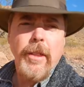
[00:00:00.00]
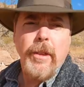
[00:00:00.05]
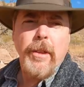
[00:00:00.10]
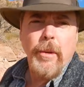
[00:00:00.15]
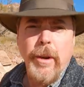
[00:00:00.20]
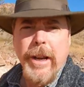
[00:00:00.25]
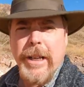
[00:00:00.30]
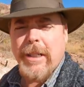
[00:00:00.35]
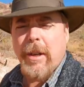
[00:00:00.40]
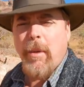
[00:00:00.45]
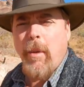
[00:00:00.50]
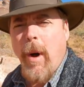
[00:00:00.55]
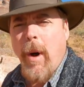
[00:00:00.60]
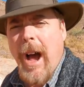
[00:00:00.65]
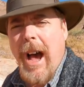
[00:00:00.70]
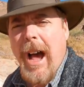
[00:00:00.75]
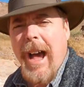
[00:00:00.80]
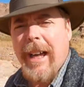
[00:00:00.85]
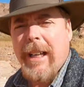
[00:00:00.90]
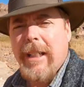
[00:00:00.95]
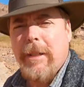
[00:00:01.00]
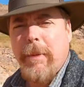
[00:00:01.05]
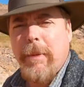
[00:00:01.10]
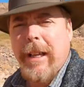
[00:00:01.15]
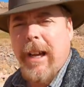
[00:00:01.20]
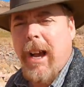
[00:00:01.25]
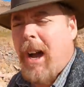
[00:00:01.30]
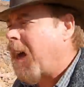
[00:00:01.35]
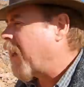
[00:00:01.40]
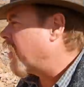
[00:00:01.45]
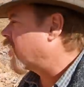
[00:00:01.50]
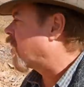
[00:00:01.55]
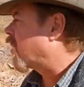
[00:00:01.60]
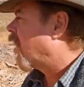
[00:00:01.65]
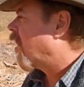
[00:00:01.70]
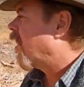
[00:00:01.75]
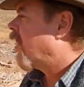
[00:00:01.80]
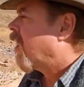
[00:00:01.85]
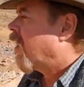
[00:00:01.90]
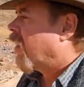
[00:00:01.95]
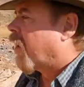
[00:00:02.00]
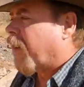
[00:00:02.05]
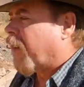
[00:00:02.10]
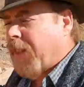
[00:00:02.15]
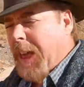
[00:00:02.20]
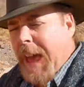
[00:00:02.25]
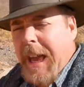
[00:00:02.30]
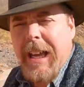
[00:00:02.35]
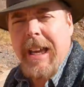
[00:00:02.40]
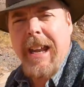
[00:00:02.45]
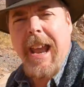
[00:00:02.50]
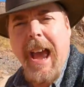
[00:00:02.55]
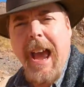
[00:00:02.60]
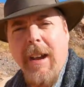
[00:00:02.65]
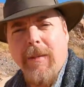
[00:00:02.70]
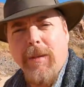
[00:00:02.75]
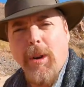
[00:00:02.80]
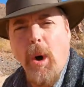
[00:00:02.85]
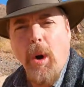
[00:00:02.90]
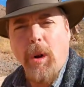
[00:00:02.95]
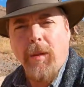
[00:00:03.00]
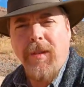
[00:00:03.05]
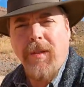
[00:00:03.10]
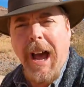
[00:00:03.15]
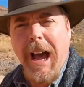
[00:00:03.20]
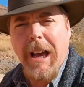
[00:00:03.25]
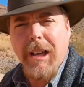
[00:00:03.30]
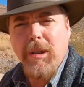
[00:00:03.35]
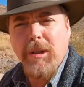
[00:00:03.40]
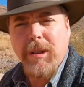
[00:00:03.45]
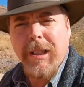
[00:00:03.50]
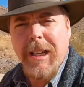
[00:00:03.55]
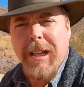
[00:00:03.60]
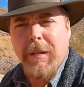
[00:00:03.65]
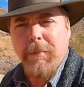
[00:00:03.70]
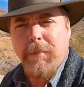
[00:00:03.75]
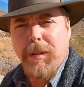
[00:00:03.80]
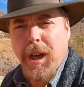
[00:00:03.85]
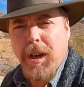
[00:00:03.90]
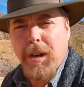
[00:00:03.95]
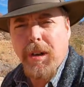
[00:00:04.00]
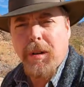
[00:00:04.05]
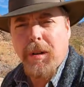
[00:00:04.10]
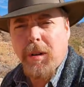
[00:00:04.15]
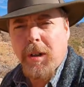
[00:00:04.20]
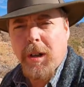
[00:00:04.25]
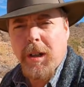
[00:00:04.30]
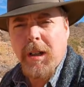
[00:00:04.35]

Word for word: reason why is because they can have gold values in them too.